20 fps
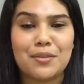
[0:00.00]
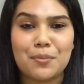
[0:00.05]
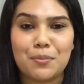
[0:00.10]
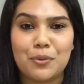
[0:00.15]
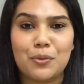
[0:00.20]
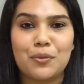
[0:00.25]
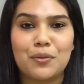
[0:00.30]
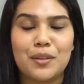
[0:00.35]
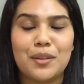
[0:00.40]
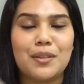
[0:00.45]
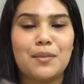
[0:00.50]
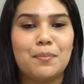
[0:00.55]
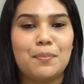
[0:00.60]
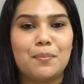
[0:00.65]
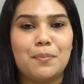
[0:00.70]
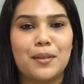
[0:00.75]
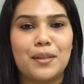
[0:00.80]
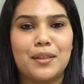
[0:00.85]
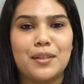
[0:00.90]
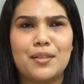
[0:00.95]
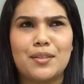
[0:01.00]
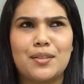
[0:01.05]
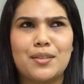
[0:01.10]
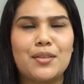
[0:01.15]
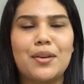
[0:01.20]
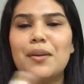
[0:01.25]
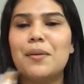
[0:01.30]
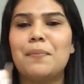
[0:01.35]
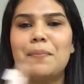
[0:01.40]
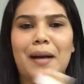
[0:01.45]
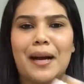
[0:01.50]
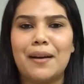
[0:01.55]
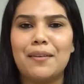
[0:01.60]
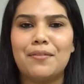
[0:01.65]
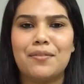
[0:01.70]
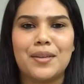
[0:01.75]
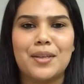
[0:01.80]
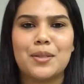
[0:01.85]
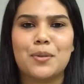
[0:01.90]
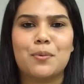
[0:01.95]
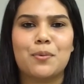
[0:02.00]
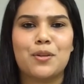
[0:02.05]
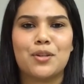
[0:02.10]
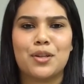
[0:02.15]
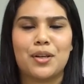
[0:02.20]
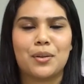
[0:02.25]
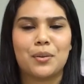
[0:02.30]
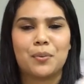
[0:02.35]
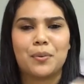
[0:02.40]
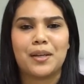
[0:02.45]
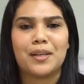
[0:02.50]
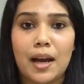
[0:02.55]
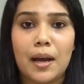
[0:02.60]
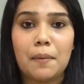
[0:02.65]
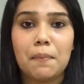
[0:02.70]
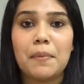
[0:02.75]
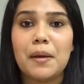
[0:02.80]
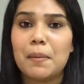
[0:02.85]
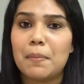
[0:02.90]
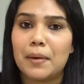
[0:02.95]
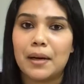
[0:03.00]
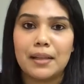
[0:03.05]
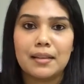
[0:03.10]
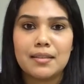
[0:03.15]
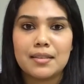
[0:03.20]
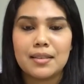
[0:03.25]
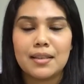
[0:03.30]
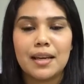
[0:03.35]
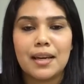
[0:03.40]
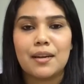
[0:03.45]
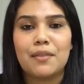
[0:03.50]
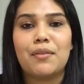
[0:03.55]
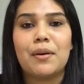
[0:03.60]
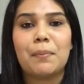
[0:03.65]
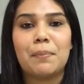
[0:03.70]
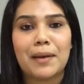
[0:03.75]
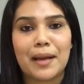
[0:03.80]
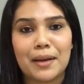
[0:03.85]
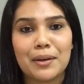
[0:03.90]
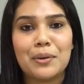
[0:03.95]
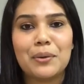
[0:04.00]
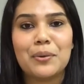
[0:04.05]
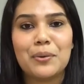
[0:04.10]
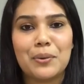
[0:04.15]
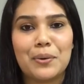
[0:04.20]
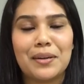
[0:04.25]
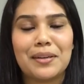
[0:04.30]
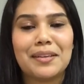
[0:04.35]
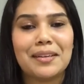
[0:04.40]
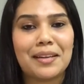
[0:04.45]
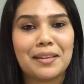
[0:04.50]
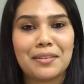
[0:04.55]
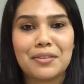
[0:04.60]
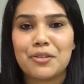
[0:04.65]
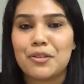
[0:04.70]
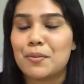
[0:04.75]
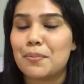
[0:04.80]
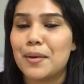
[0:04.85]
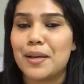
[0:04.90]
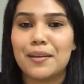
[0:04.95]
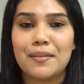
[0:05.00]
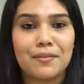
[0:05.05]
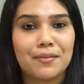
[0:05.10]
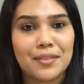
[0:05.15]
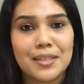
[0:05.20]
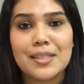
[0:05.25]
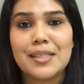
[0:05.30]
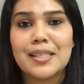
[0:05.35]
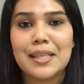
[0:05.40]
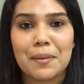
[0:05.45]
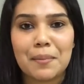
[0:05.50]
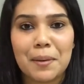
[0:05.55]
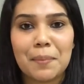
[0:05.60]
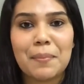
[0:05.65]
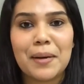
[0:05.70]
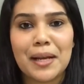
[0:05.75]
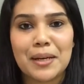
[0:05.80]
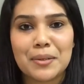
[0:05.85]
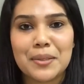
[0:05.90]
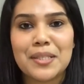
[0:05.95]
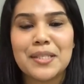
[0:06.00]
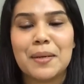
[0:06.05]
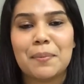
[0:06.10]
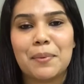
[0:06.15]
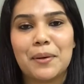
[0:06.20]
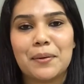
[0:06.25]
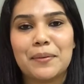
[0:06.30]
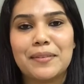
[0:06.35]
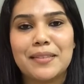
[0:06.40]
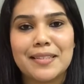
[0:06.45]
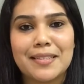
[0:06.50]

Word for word: removal, but it's not a bad face wash otherwise. I may buy this again if I plan to go on another trip, and if this time I plan to step out in the